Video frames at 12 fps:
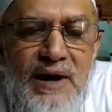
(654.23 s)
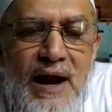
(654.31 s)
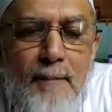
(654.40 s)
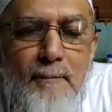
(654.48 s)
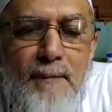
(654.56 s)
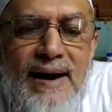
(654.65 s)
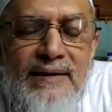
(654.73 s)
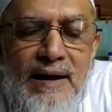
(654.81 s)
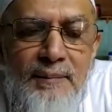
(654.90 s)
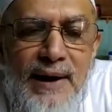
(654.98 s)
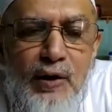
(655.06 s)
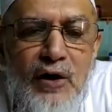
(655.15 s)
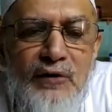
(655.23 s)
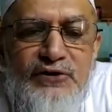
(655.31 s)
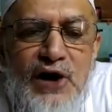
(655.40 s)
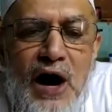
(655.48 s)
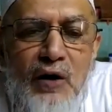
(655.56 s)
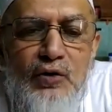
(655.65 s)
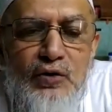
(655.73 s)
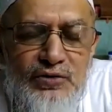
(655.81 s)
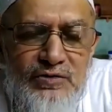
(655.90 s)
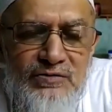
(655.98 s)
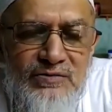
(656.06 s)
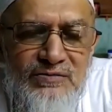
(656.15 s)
be a pandemic of ta'un.